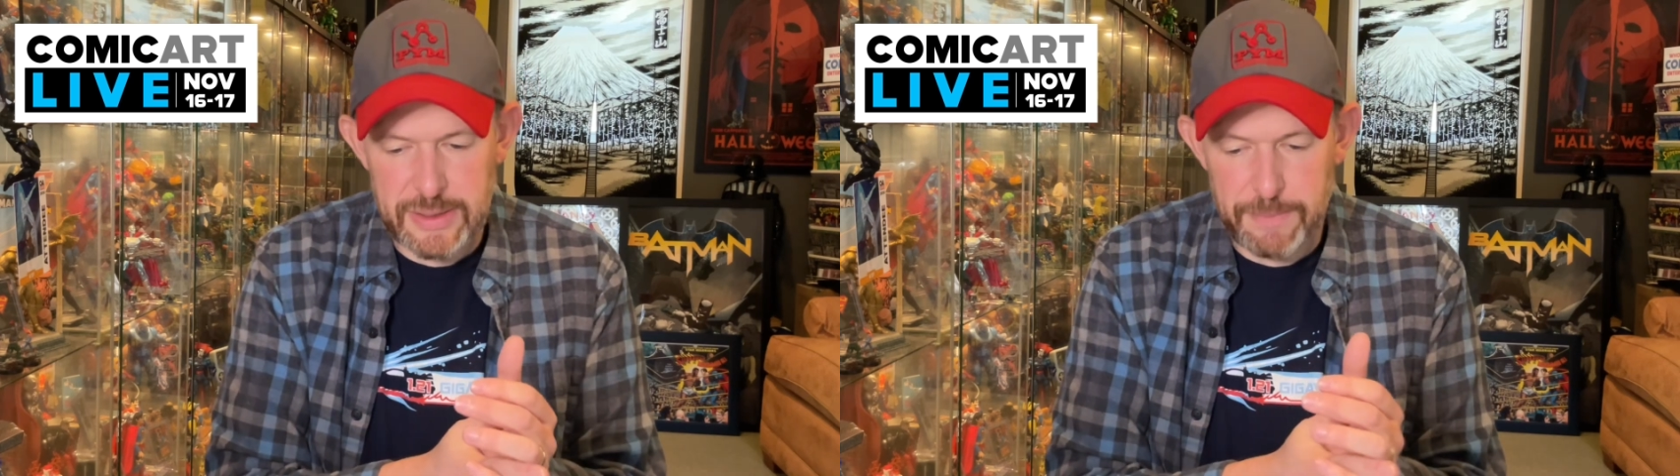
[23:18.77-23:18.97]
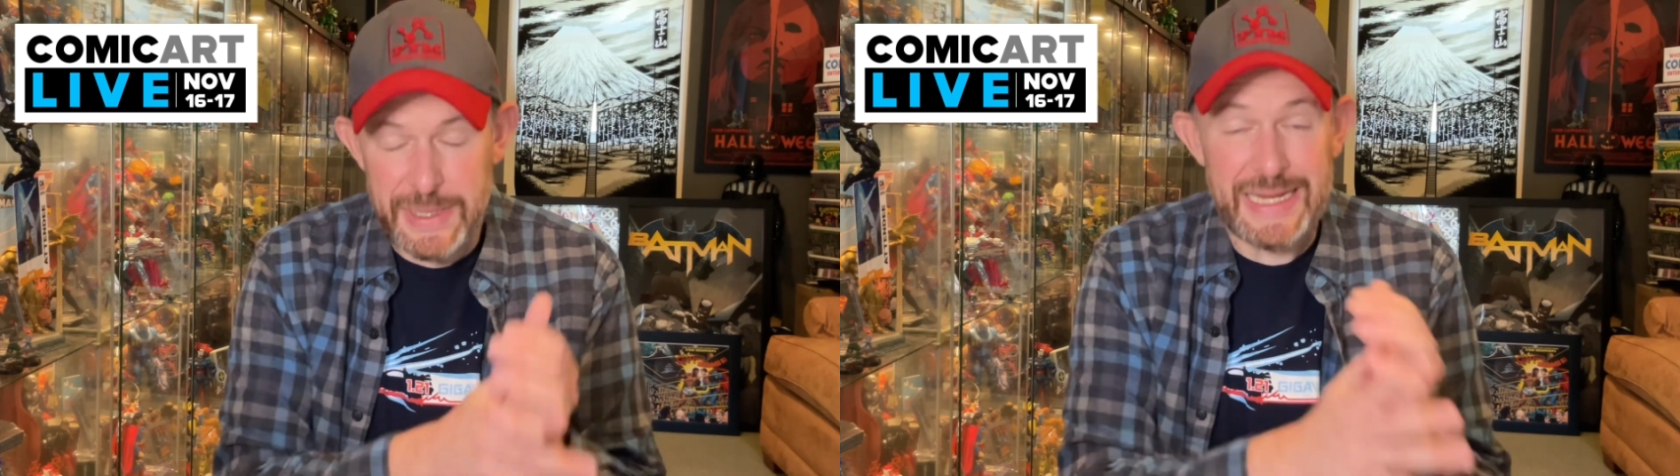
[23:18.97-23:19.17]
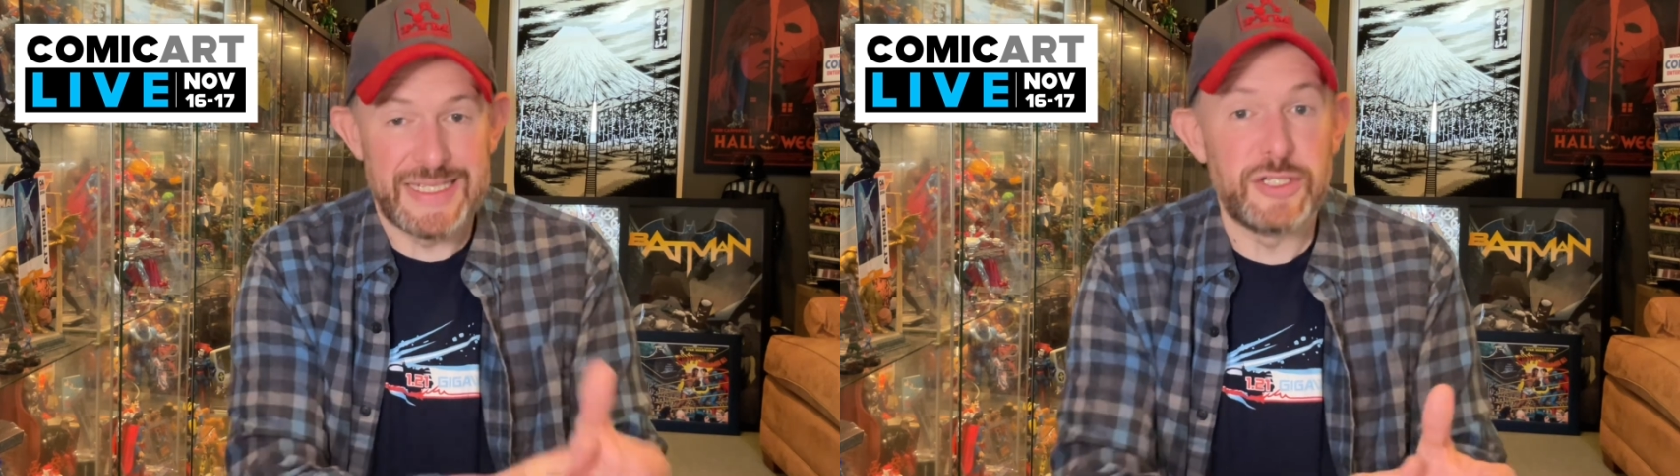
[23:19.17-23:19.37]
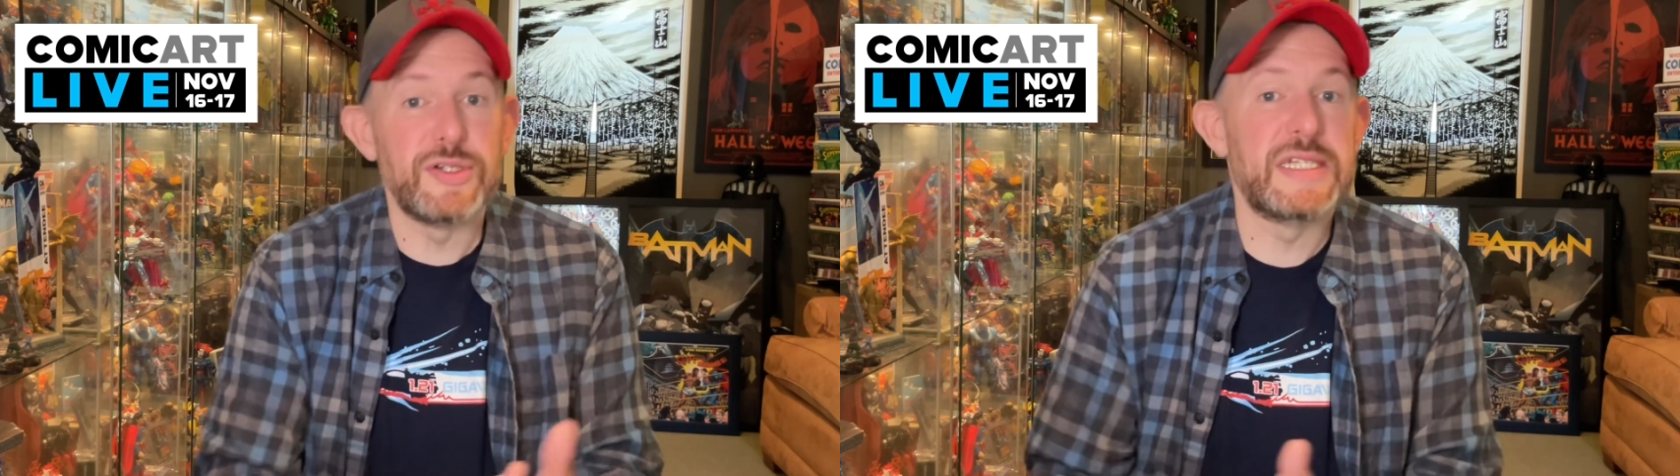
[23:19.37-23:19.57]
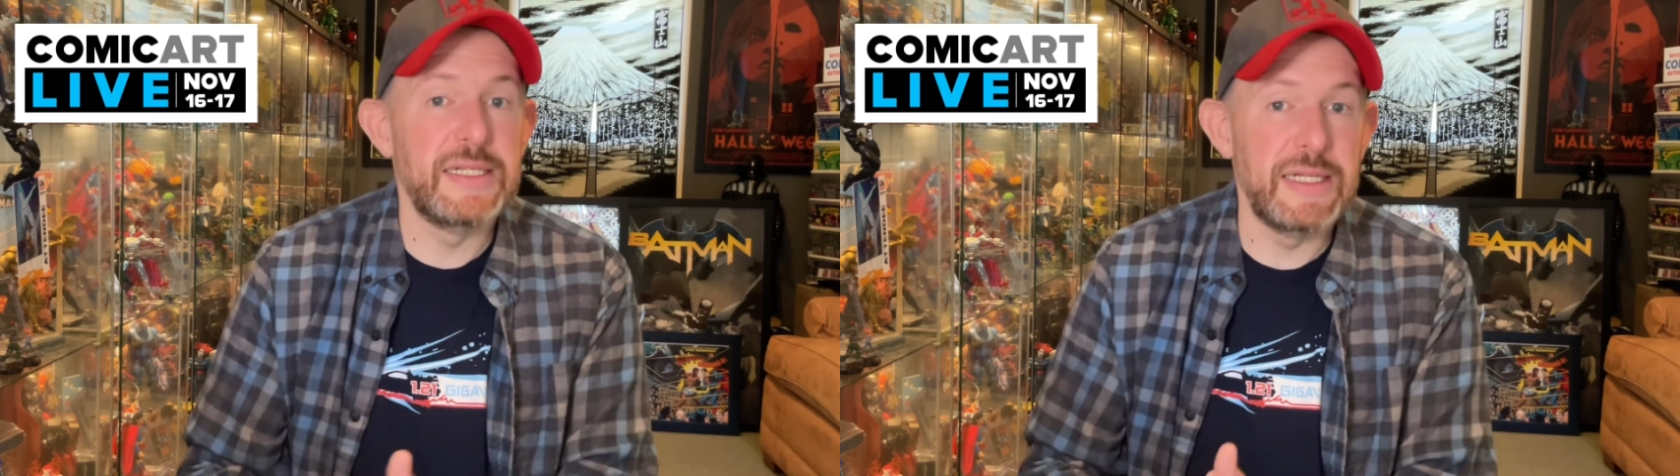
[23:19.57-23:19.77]
be as
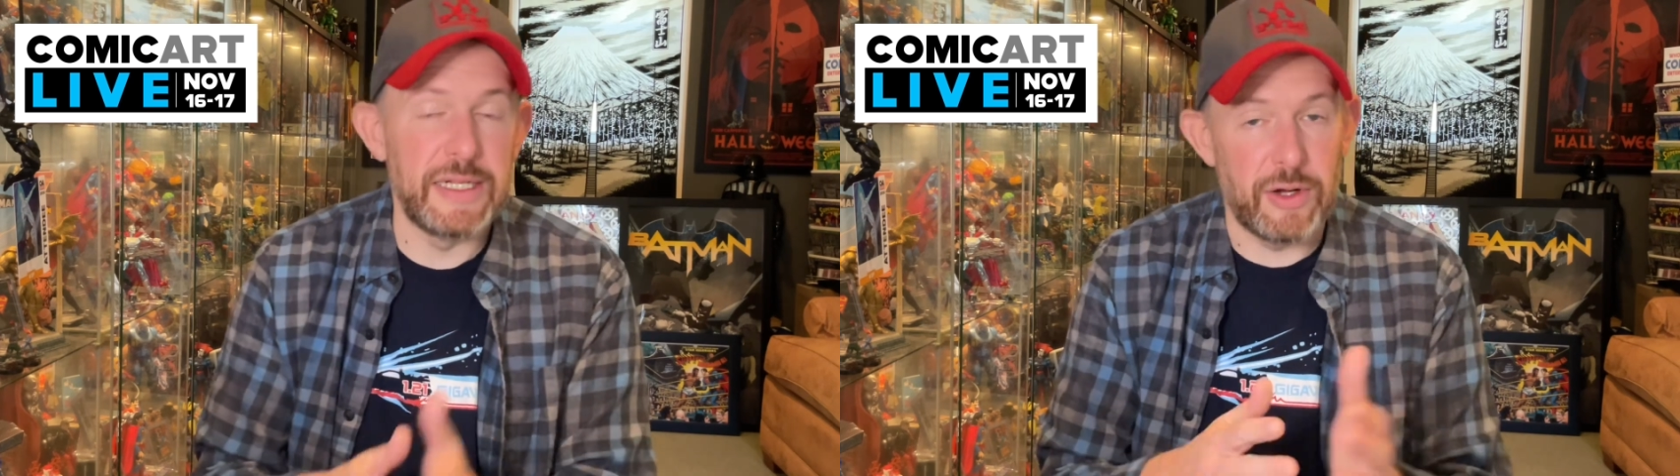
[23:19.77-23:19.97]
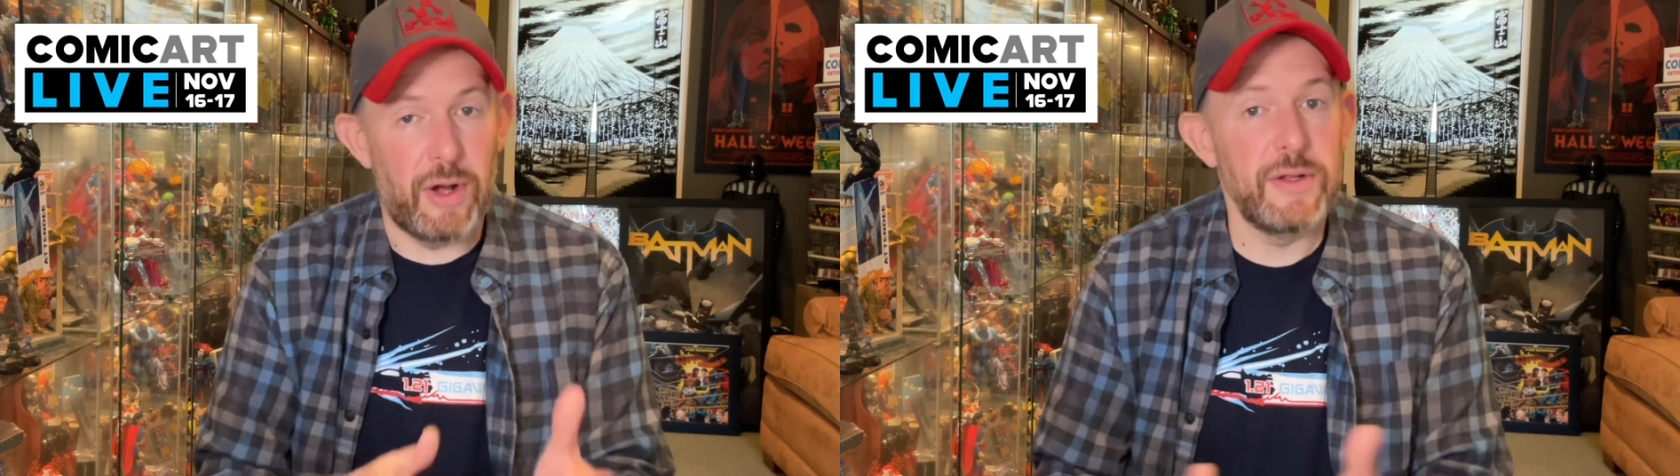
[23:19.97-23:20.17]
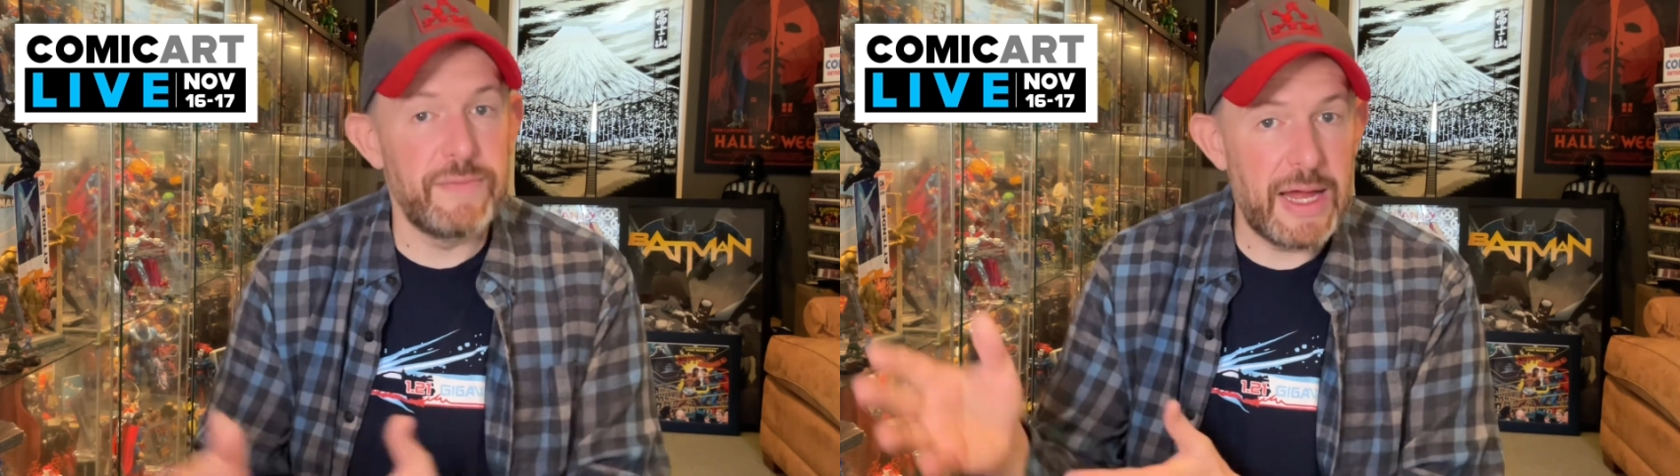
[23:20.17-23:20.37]
interested in all of